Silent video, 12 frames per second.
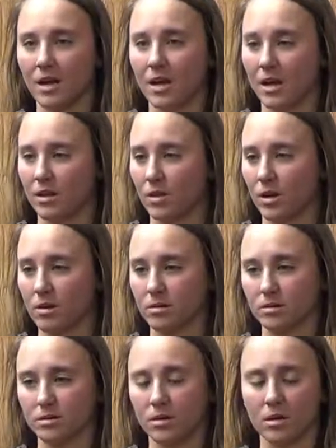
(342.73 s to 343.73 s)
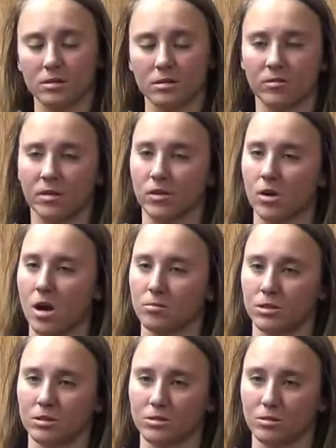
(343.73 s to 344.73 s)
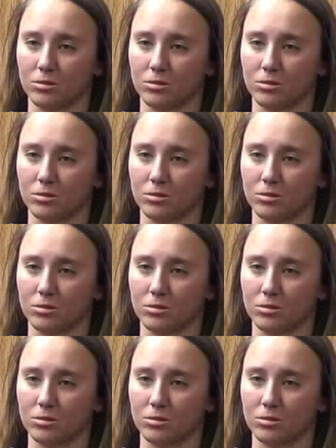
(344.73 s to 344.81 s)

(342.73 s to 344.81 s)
and there's tons of other options.